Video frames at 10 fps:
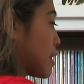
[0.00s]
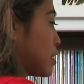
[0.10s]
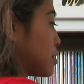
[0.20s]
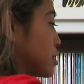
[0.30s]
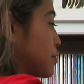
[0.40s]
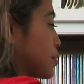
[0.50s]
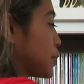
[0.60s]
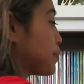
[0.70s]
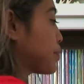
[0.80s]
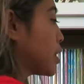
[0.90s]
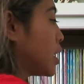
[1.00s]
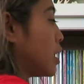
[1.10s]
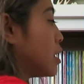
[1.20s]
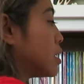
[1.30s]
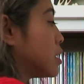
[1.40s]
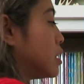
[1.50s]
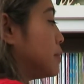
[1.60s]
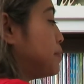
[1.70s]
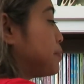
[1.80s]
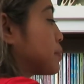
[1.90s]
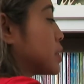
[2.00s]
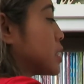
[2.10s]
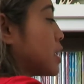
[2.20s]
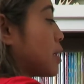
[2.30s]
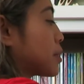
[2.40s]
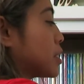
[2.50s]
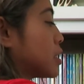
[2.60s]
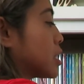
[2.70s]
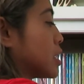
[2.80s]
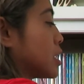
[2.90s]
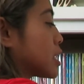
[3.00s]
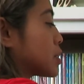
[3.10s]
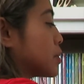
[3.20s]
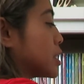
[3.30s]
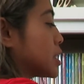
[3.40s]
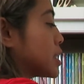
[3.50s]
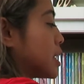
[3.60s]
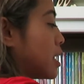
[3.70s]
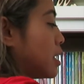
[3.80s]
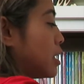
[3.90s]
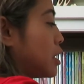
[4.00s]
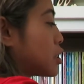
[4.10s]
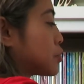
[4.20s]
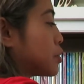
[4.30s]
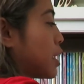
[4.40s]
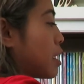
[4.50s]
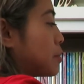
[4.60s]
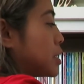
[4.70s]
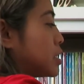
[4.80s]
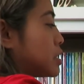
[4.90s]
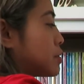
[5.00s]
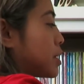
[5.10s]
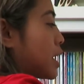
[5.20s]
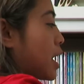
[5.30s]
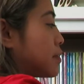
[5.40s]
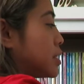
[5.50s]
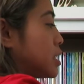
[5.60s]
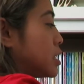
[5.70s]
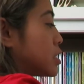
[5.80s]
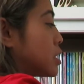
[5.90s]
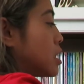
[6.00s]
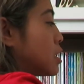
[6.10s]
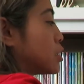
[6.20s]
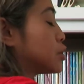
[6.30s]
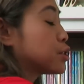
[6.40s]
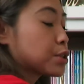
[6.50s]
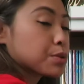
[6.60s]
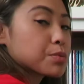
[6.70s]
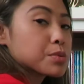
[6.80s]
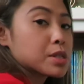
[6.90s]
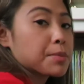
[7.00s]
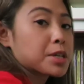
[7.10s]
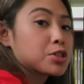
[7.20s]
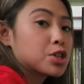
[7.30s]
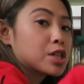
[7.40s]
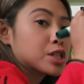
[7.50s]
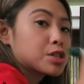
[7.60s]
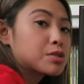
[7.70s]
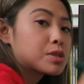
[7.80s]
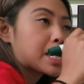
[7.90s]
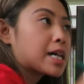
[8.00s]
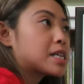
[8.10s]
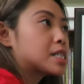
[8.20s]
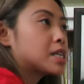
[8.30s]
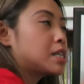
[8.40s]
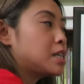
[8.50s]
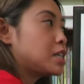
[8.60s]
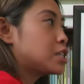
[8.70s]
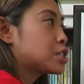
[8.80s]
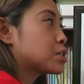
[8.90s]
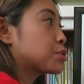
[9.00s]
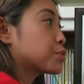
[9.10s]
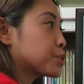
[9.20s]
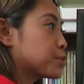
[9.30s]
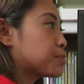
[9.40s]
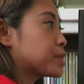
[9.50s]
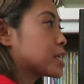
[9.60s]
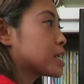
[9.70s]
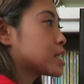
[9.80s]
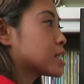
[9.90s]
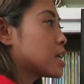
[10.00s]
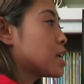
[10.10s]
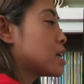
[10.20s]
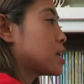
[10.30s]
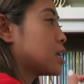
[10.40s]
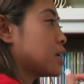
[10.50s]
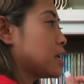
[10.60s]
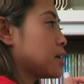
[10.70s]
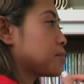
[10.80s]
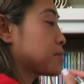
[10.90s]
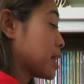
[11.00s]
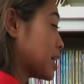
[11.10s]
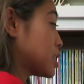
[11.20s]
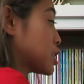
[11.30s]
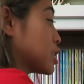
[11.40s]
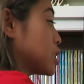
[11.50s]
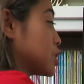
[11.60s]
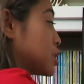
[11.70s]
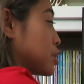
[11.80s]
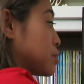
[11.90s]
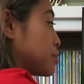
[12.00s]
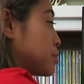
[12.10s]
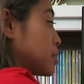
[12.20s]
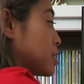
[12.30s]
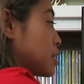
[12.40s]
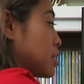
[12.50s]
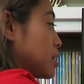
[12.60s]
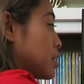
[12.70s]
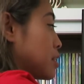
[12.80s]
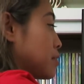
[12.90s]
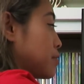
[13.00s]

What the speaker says: there's 4. So now I'm going to look at the next one. It says in each. Well, how many do I have in each? 2. So I'm going to draw 2 tallies in each group because that's going to show the